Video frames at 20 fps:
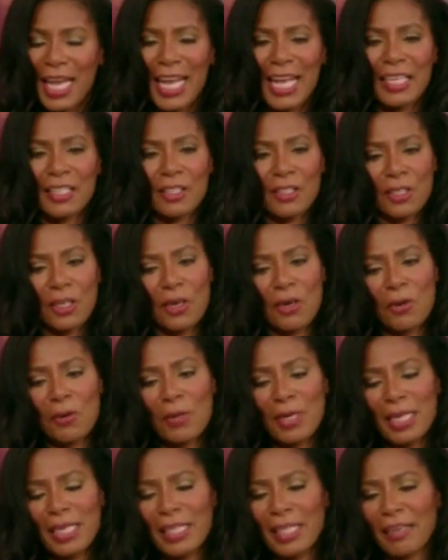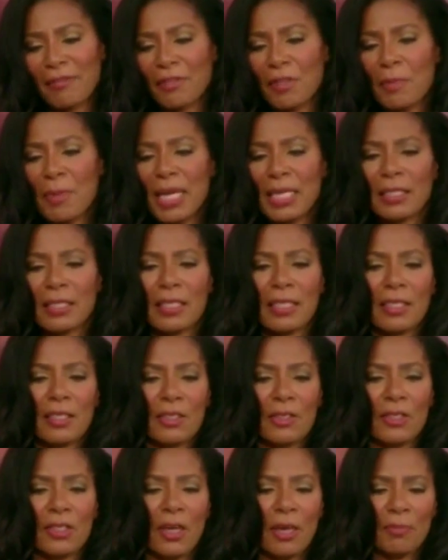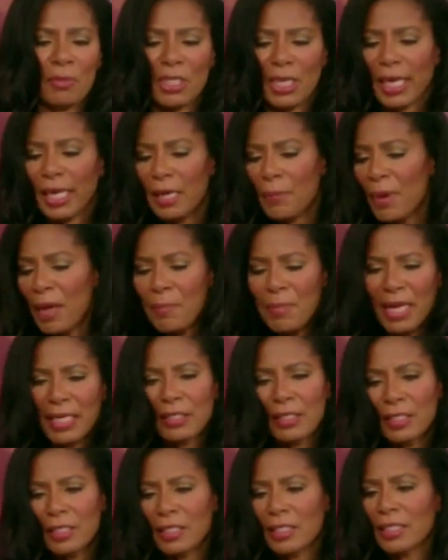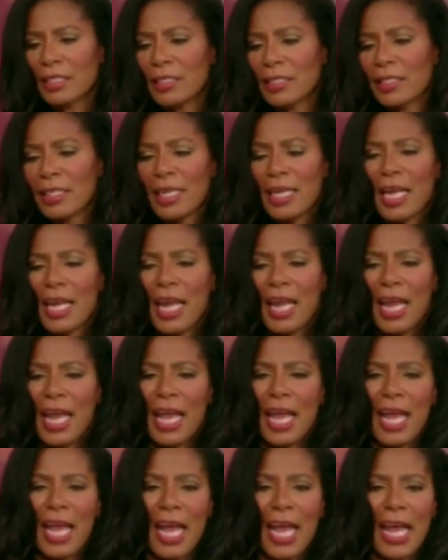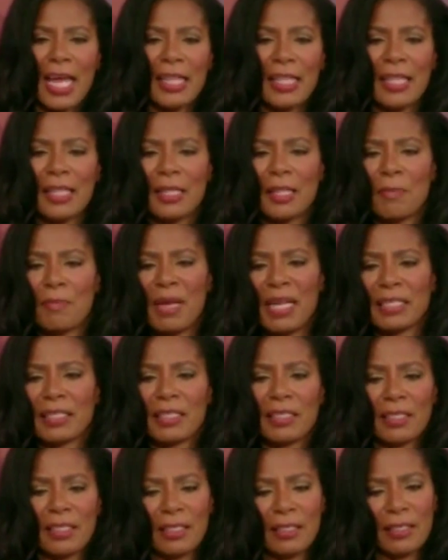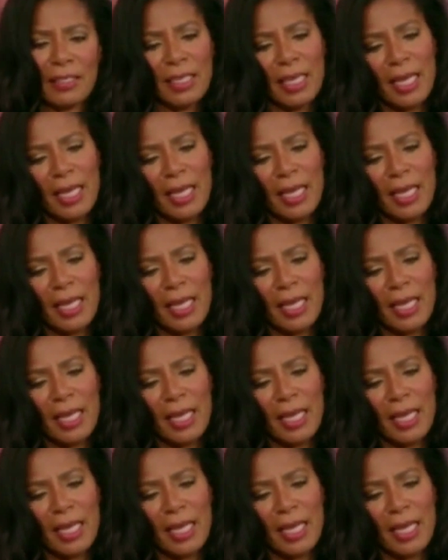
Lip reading: And so he left a message. So I'm checking my messages, and the messages